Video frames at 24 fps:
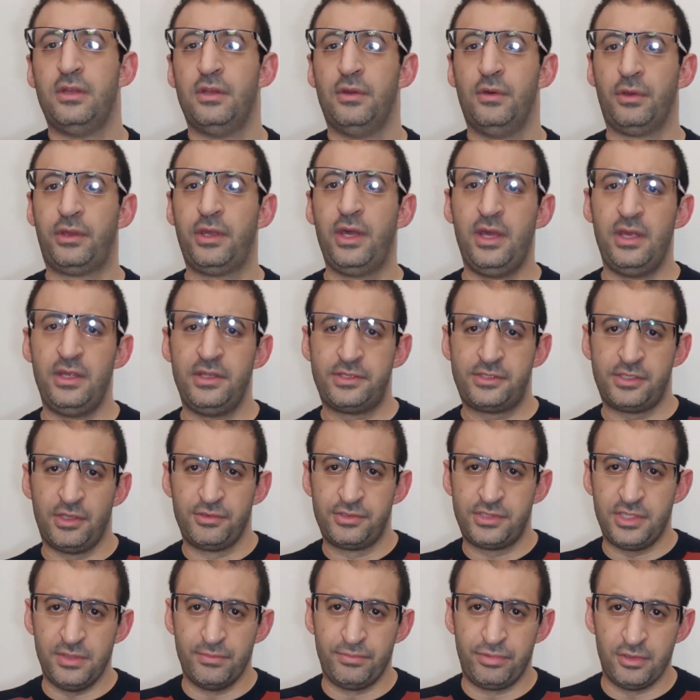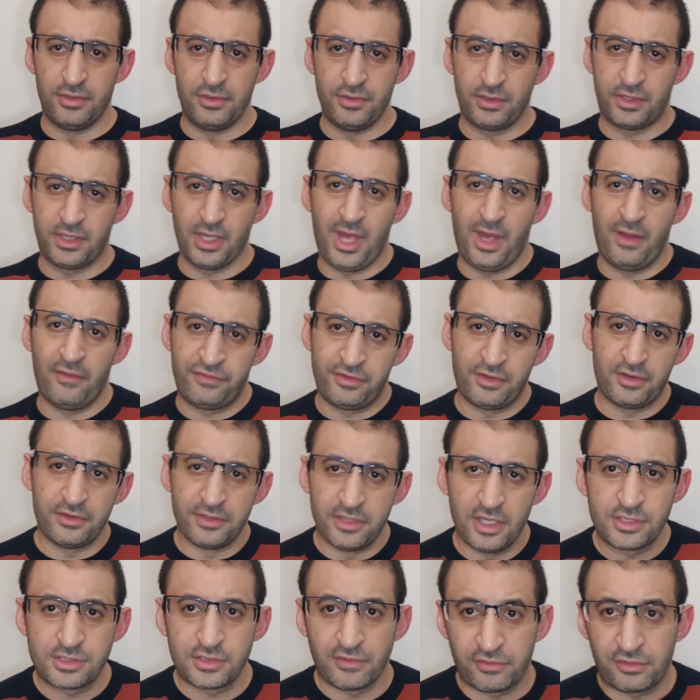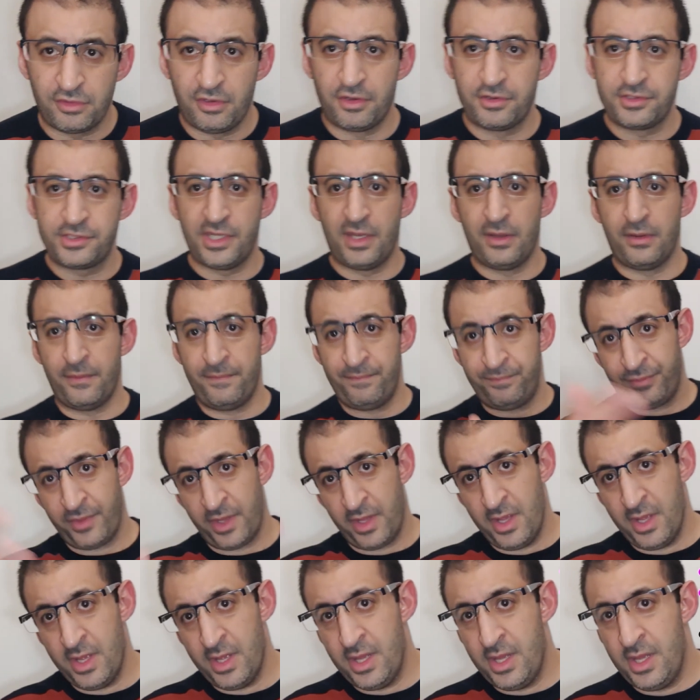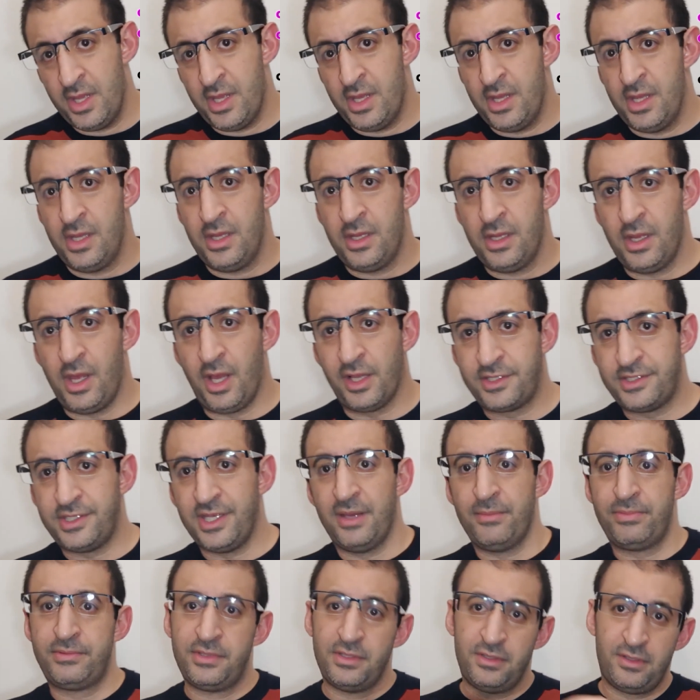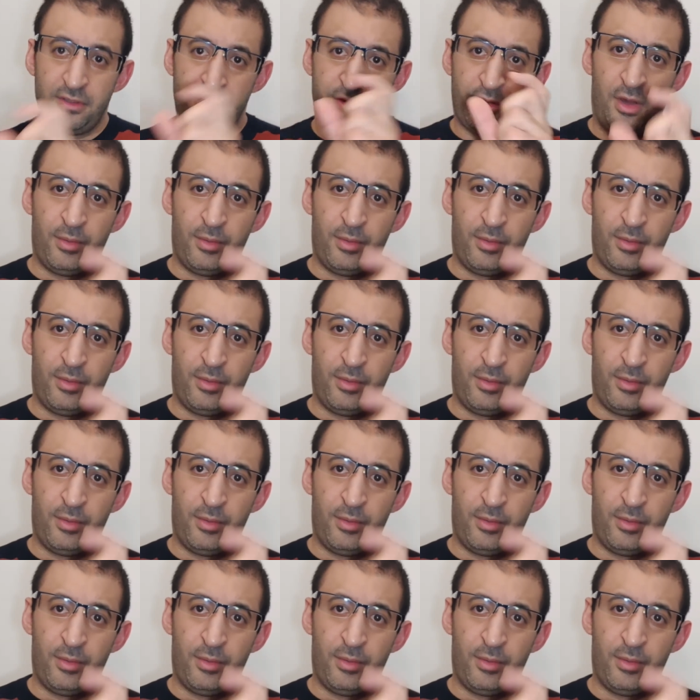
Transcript: Okay, it's so simple. You after this, of course, accept the